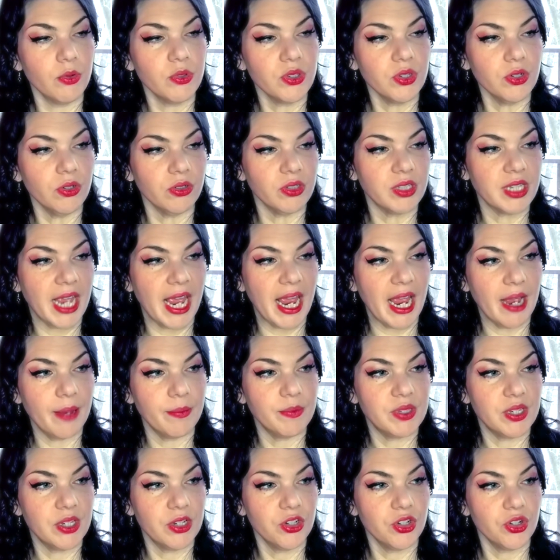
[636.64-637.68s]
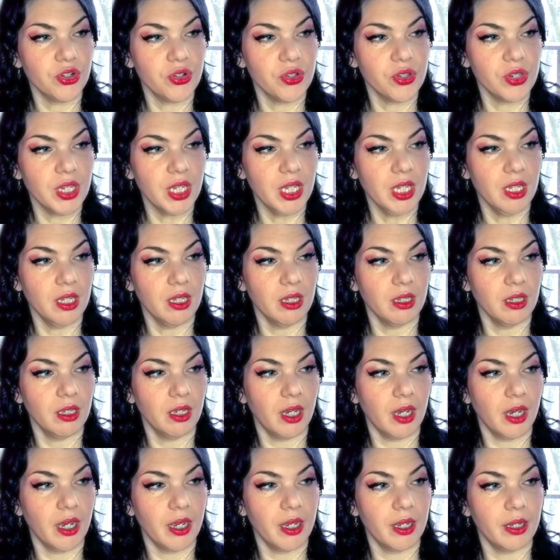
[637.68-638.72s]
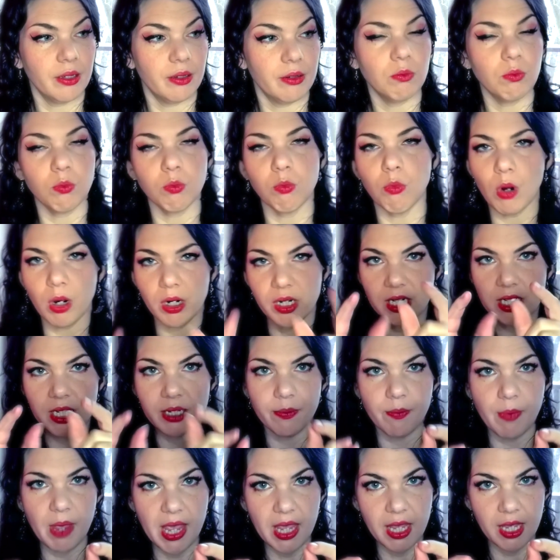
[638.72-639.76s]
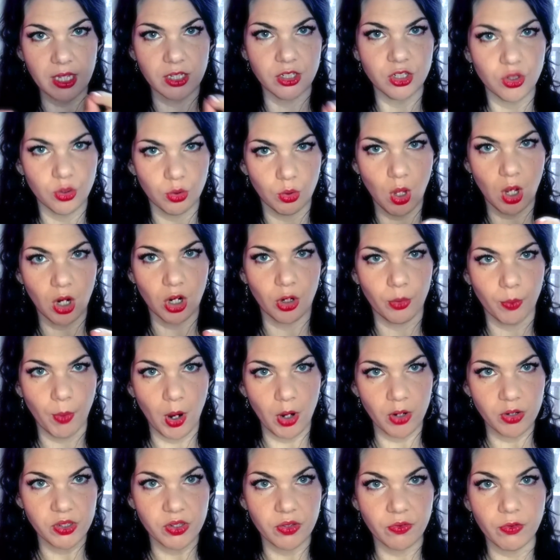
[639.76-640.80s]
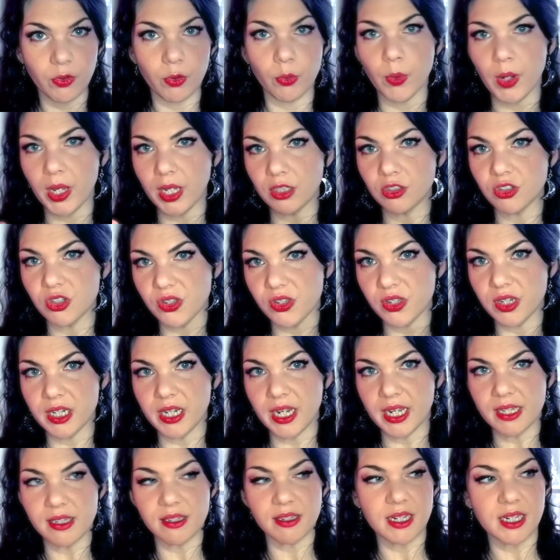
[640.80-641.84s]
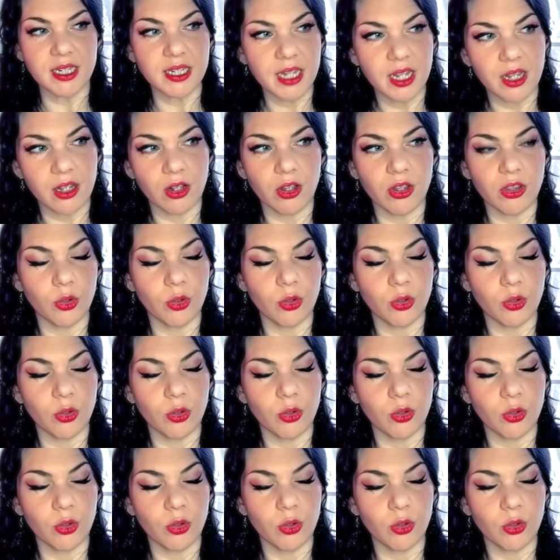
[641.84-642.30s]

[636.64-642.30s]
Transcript: little tabs that you're seeing, I wanted to make into longer parts of the wing, just a nice detail on the